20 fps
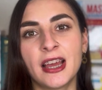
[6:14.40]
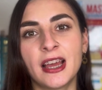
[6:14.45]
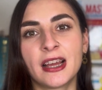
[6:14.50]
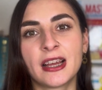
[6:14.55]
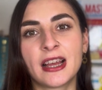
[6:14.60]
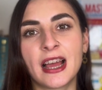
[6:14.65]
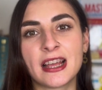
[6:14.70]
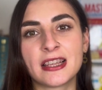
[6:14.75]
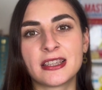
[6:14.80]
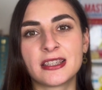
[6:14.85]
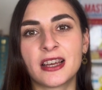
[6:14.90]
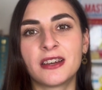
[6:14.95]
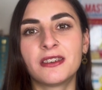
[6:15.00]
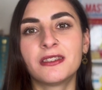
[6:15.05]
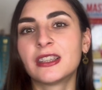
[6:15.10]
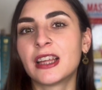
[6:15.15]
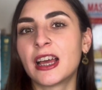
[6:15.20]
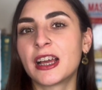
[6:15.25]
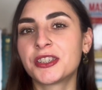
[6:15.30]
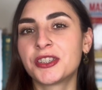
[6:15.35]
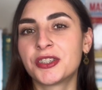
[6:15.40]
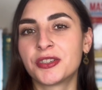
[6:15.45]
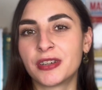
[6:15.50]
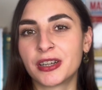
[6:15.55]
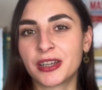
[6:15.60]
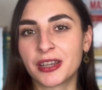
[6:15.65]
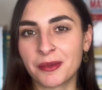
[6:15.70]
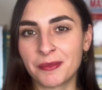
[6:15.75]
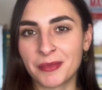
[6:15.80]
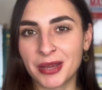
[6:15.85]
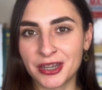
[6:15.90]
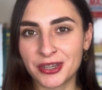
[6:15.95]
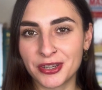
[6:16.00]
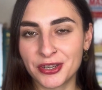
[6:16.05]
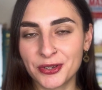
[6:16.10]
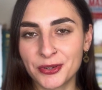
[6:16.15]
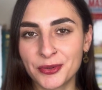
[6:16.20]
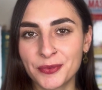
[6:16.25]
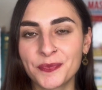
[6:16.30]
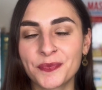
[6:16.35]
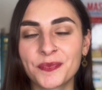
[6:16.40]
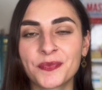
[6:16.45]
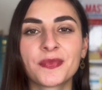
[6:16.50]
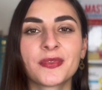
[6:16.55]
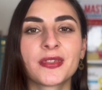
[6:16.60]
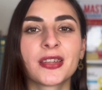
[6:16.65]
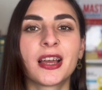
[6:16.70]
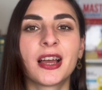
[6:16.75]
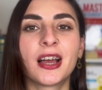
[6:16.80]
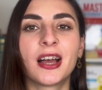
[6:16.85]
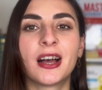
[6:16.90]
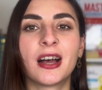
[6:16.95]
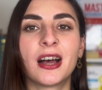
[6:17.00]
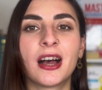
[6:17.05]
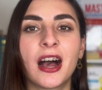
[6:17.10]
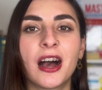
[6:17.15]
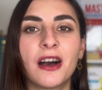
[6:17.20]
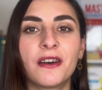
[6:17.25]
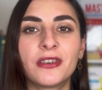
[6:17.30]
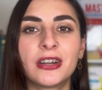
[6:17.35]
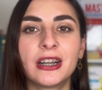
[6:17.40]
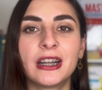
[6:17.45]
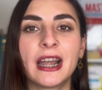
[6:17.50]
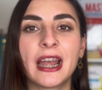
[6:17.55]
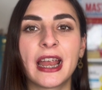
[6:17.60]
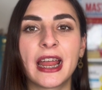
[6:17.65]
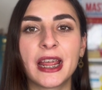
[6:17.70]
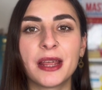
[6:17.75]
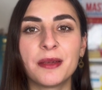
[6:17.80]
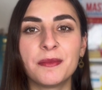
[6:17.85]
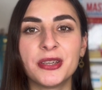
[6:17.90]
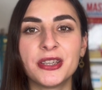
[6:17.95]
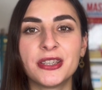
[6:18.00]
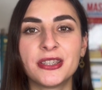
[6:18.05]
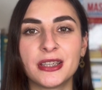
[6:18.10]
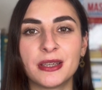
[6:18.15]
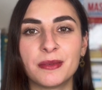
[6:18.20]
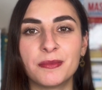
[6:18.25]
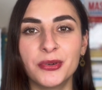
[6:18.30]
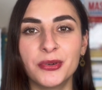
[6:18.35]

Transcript: guys, I would like to recommend you our ABC